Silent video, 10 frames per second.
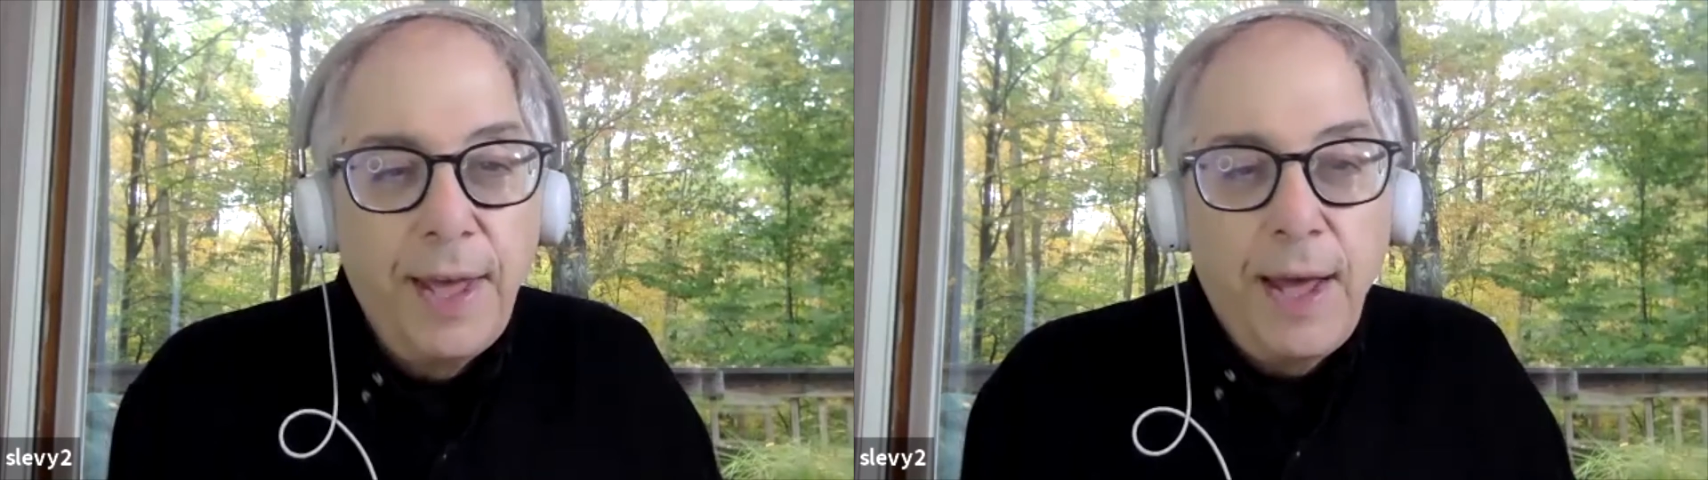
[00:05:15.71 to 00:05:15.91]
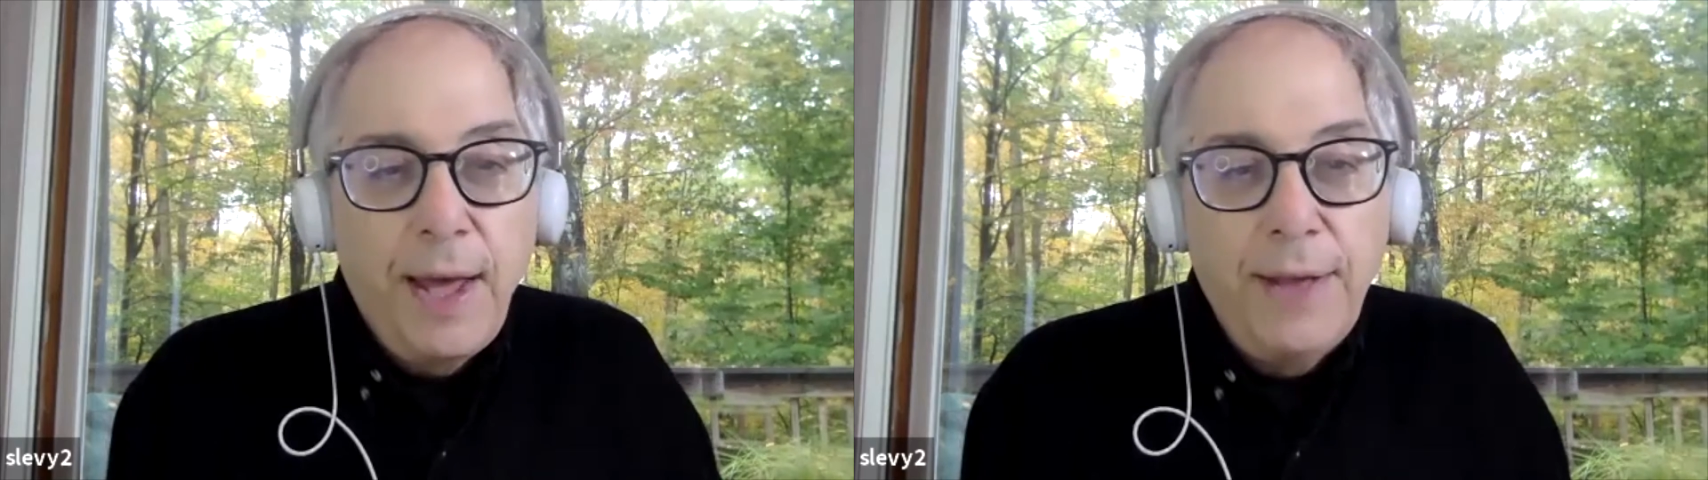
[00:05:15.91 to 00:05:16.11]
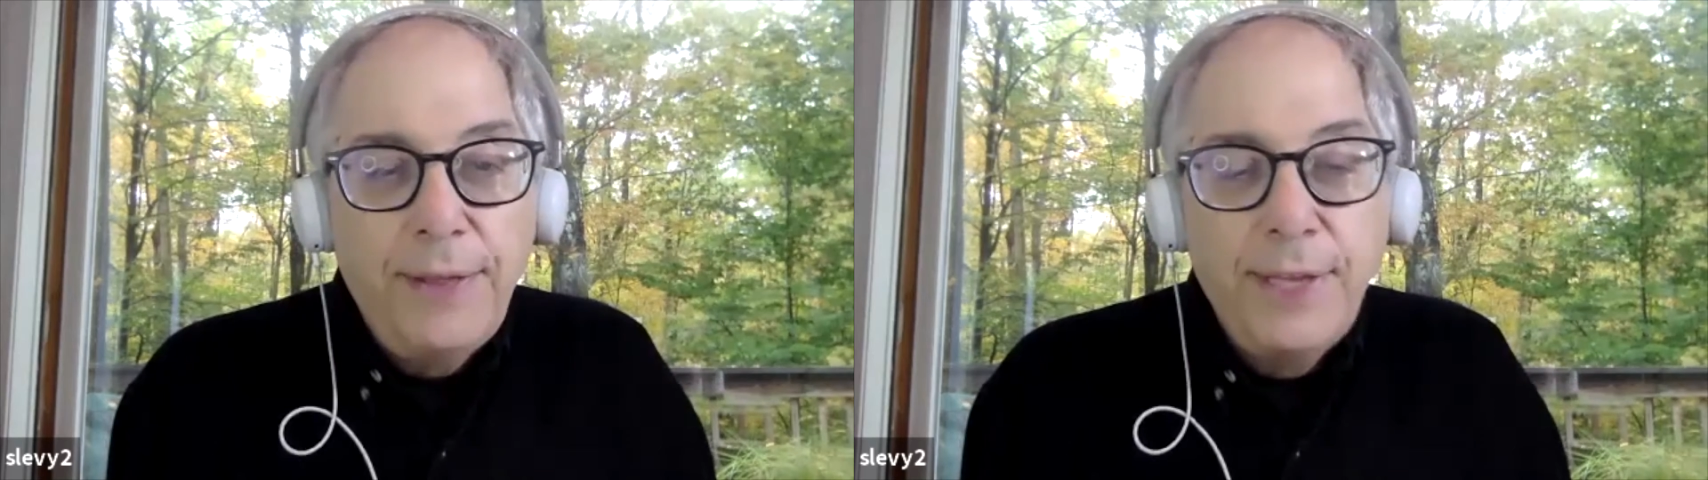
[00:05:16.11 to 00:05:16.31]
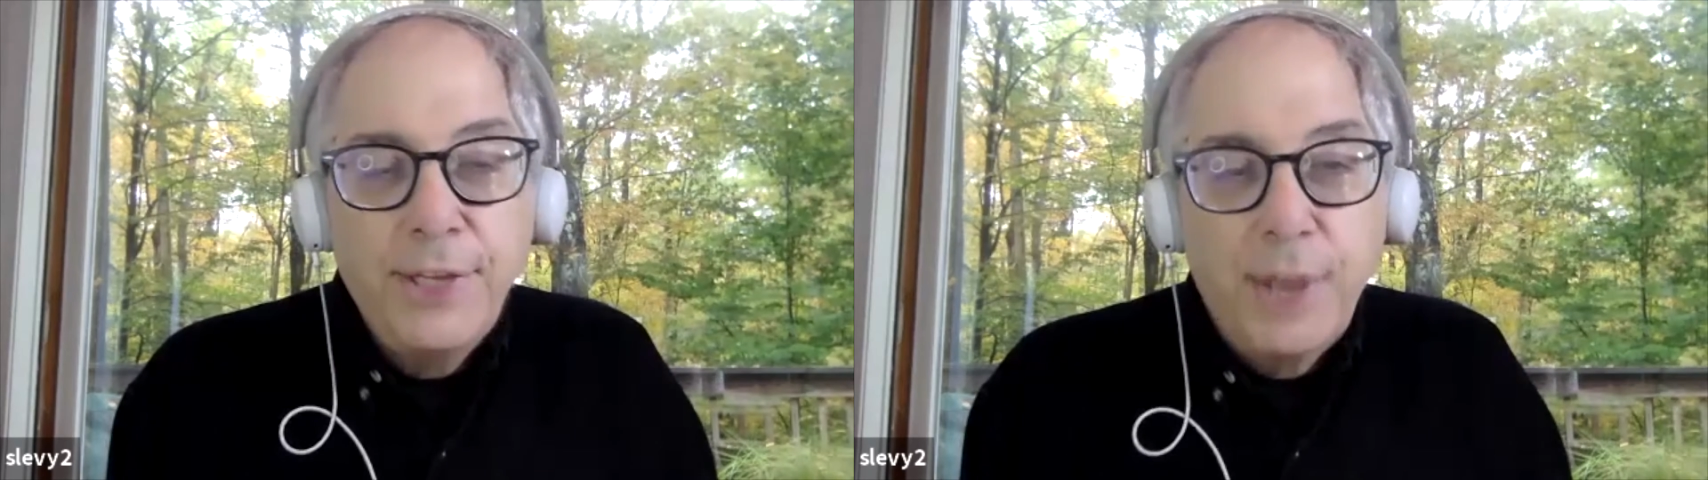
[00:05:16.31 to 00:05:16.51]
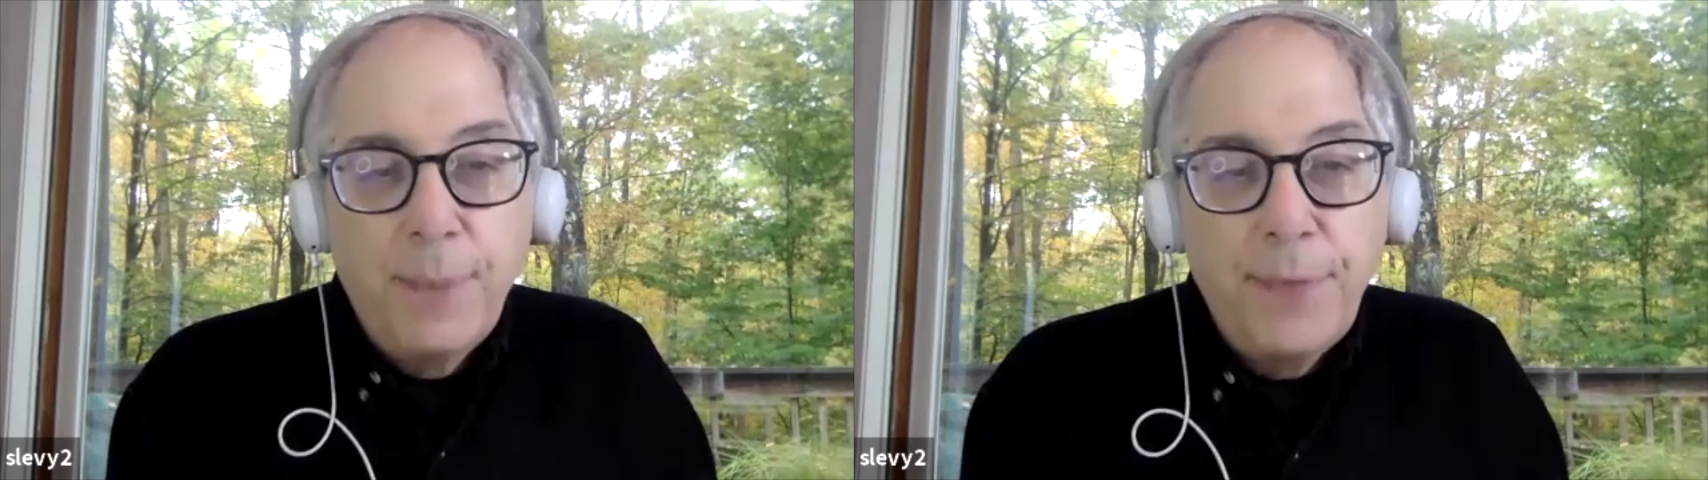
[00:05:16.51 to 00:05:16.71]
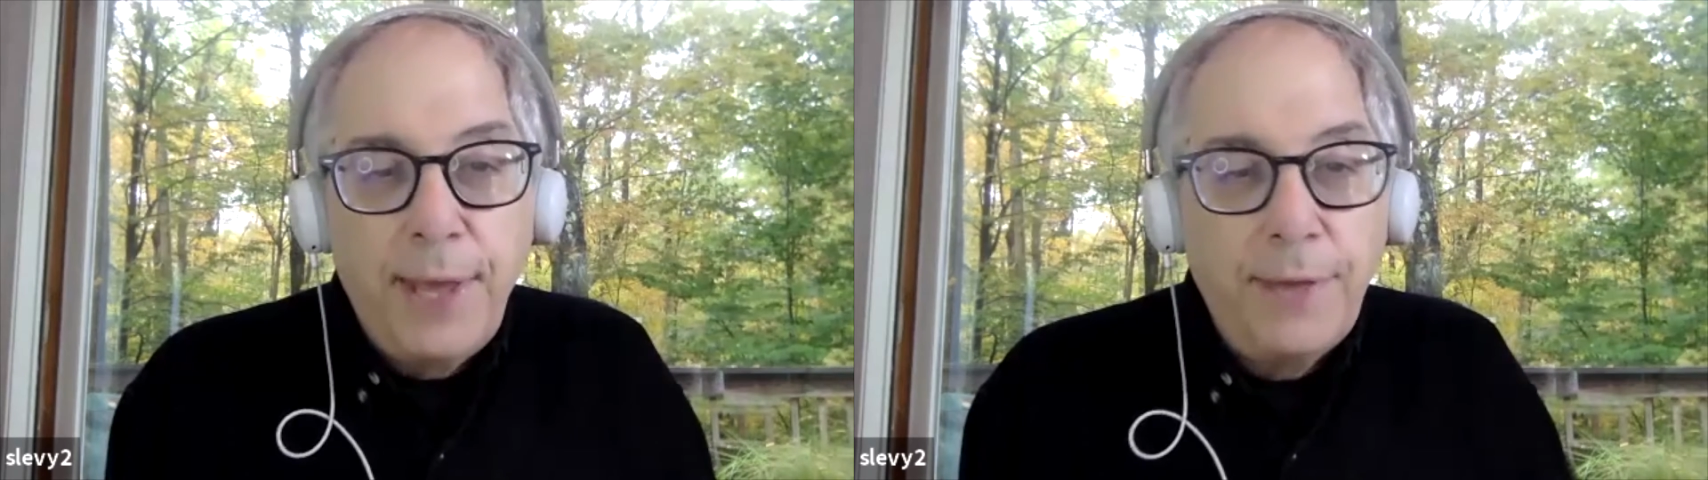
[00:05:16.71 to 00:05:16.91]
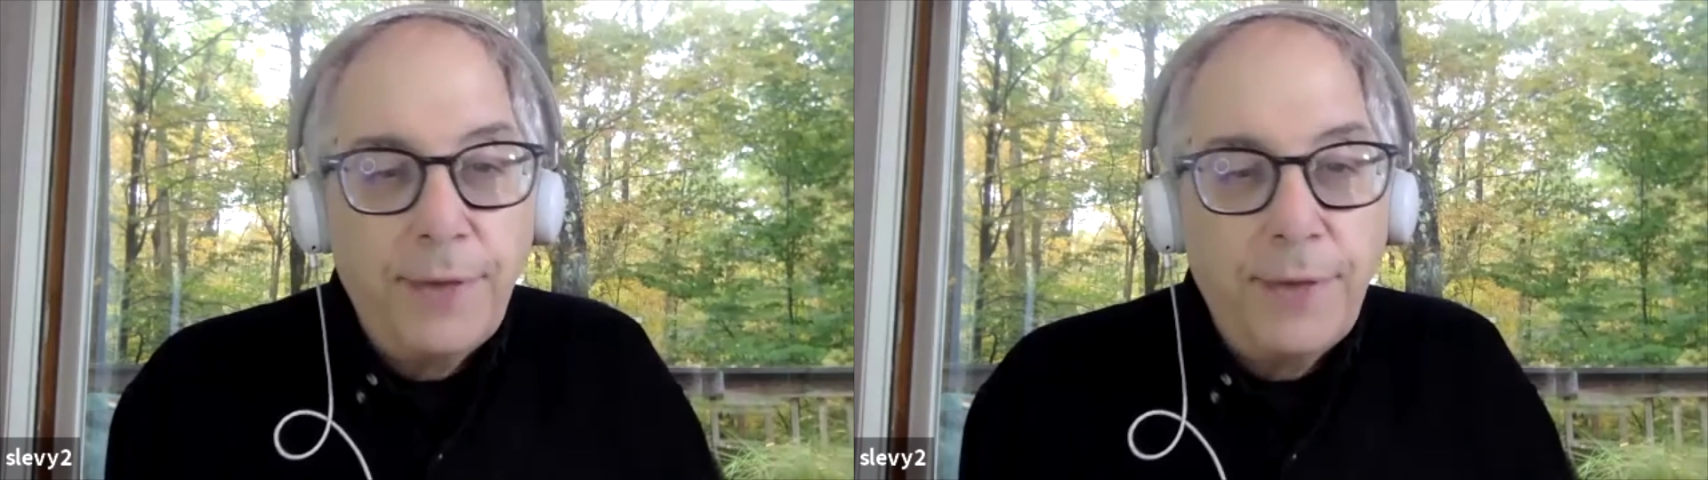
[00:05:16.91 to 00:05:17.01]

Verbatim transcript: uh, did something